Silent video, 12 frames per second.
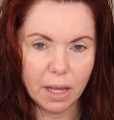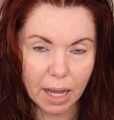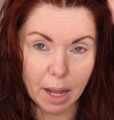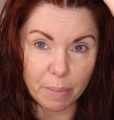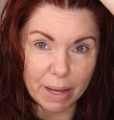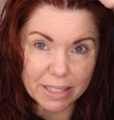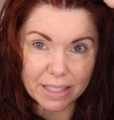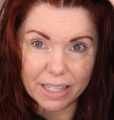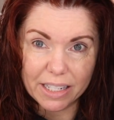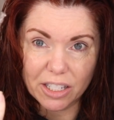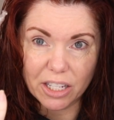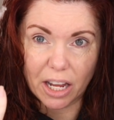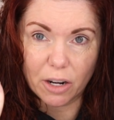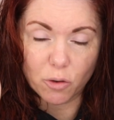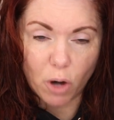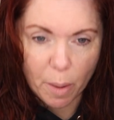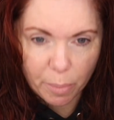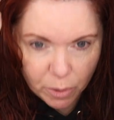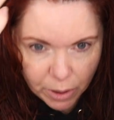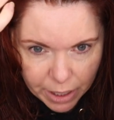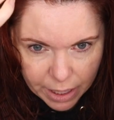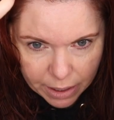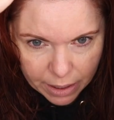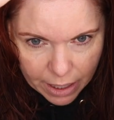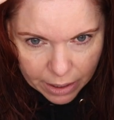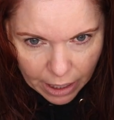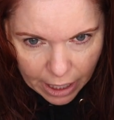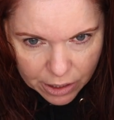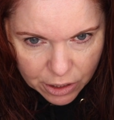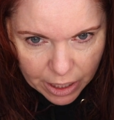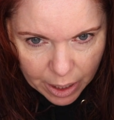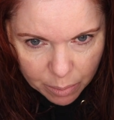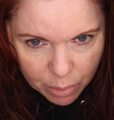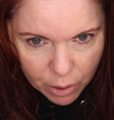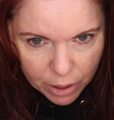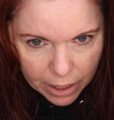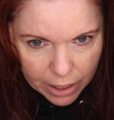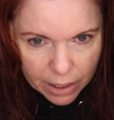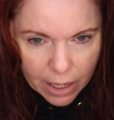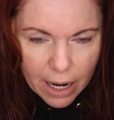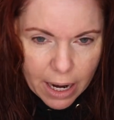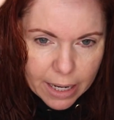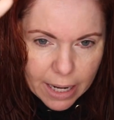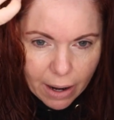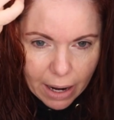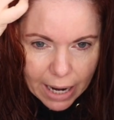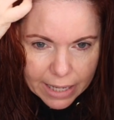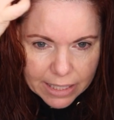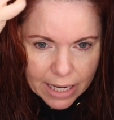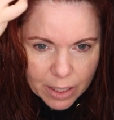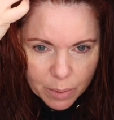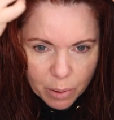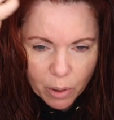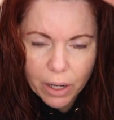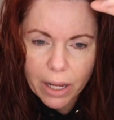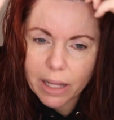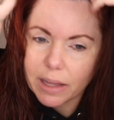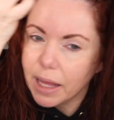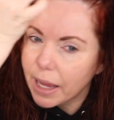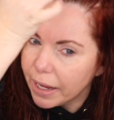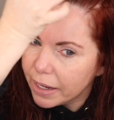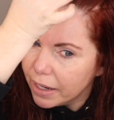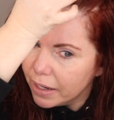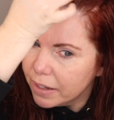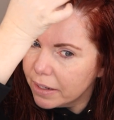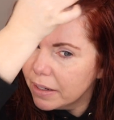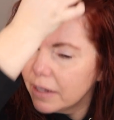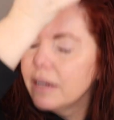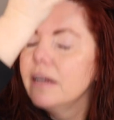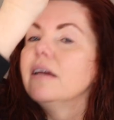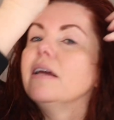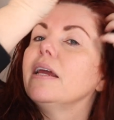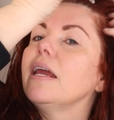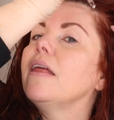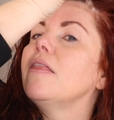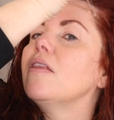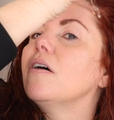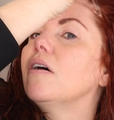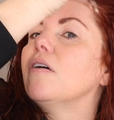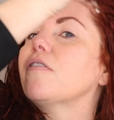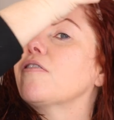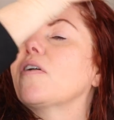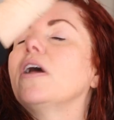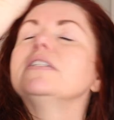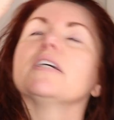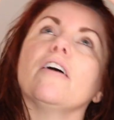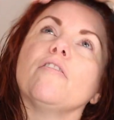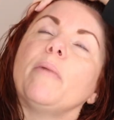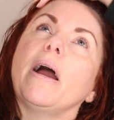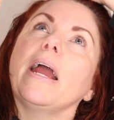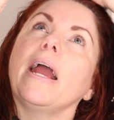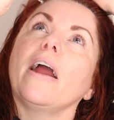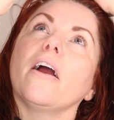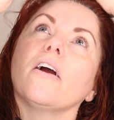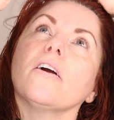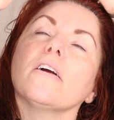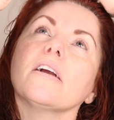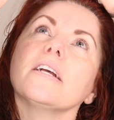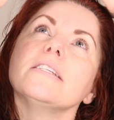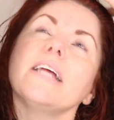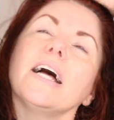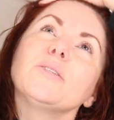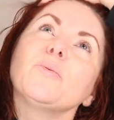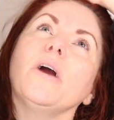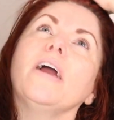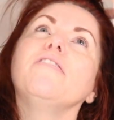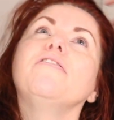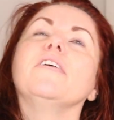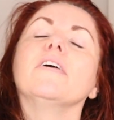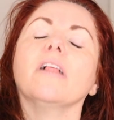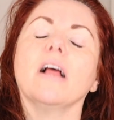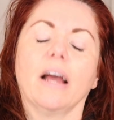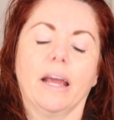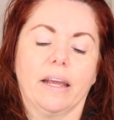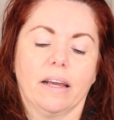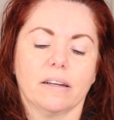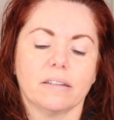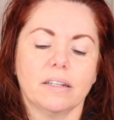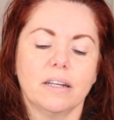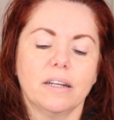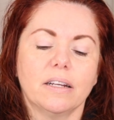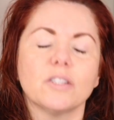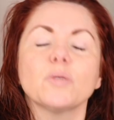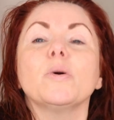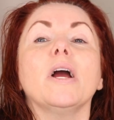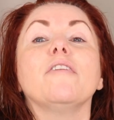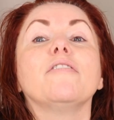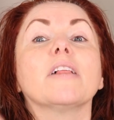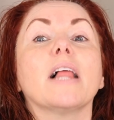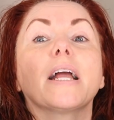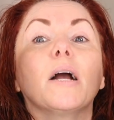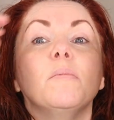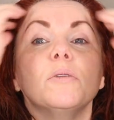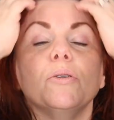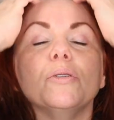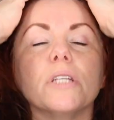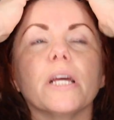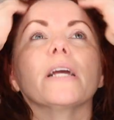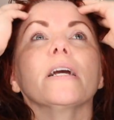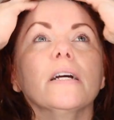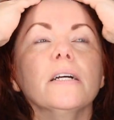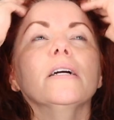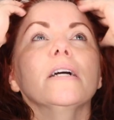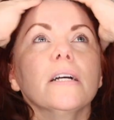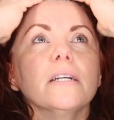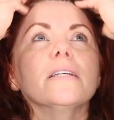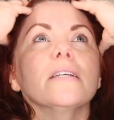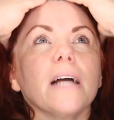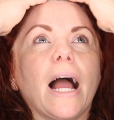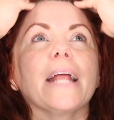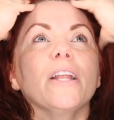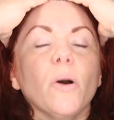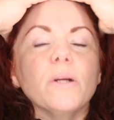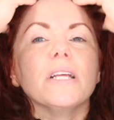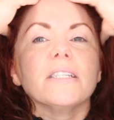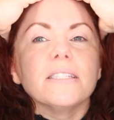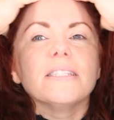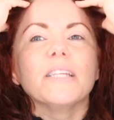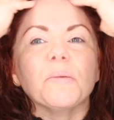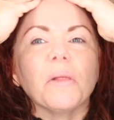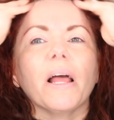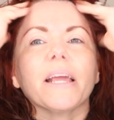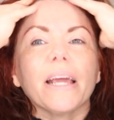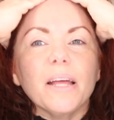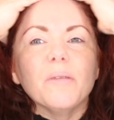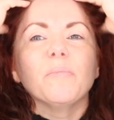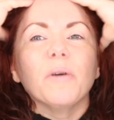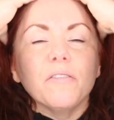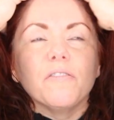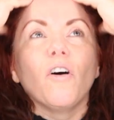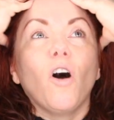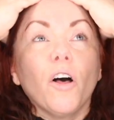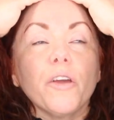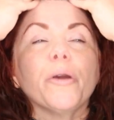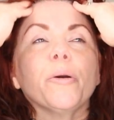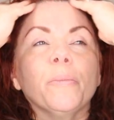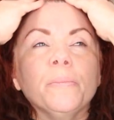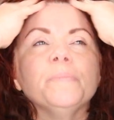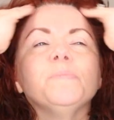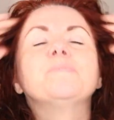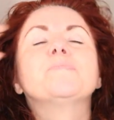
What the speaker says: basically it's got a dropper in it, and I just kind of put it. Now I tend to put it like in the front of my hair, because that's where I feel like, I'm losing, I know it doesn't seem like it, but volume.